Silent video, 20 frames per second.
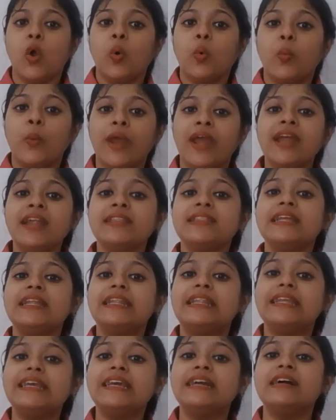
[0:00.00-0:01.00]
Where the
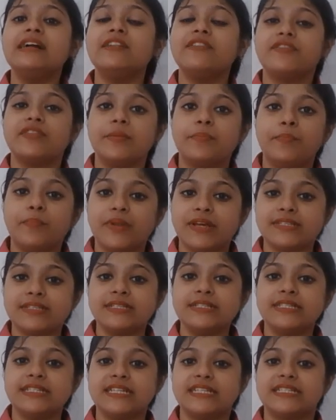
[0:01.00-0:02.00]
legal
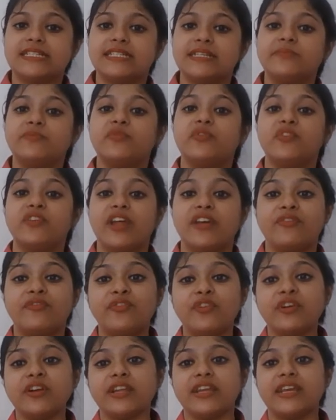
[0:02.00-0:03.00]
representative
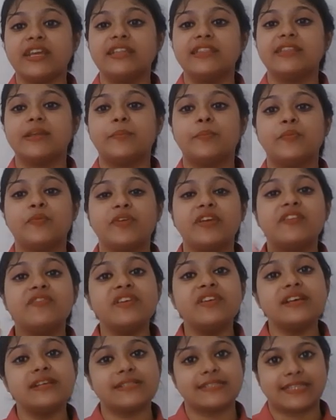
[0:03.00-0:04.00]
referred in the
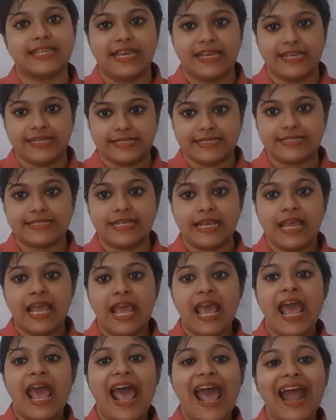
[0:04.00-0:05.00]
previous case
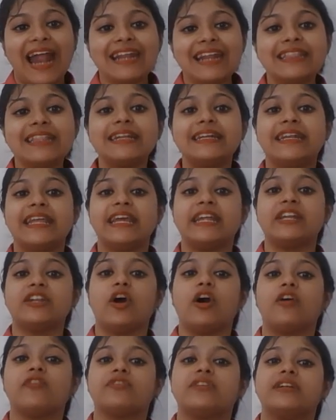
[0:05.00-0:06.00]
at the date
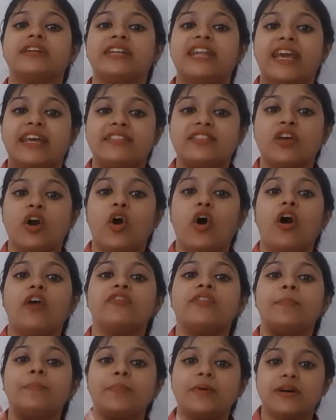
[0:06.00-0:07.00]
of the death of
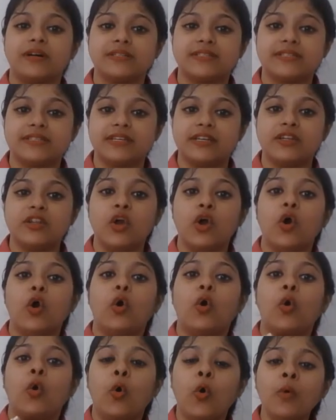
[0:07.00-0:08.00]
the person
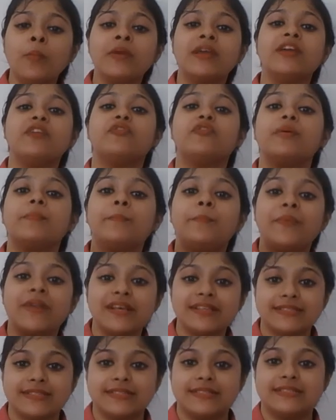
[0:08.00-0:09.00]
whom he
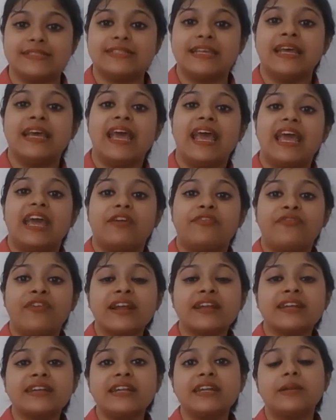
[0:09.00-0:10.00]
represents
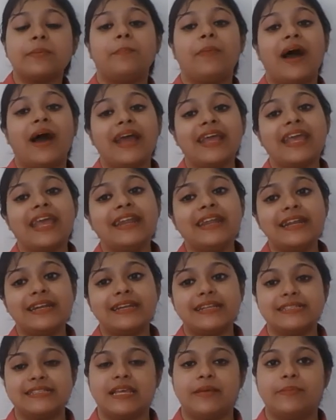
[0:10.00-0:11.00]
affected by any
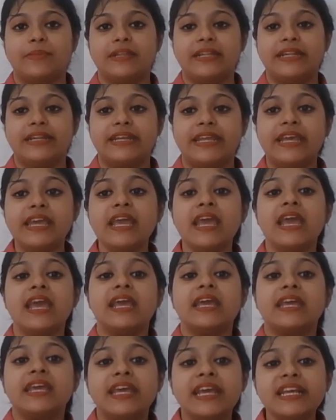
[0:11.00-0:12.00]
disability,
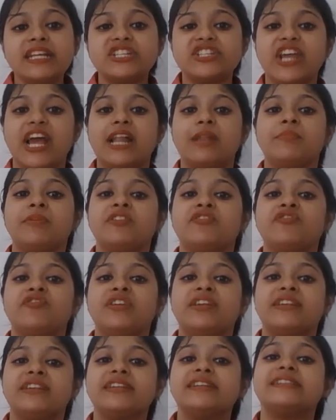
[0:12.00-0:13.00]
he shall be
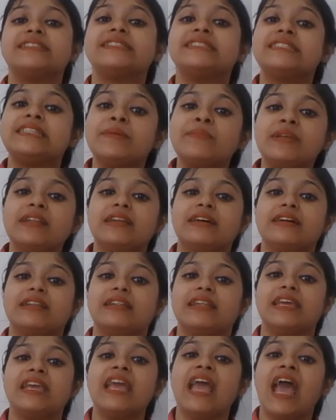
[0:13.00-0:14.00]
treated
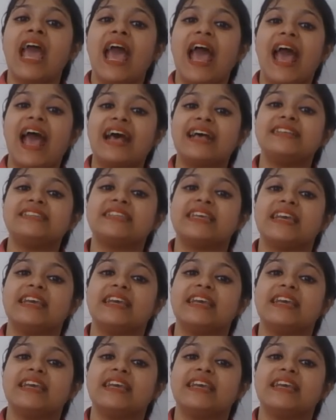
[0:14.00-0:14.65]
similarly as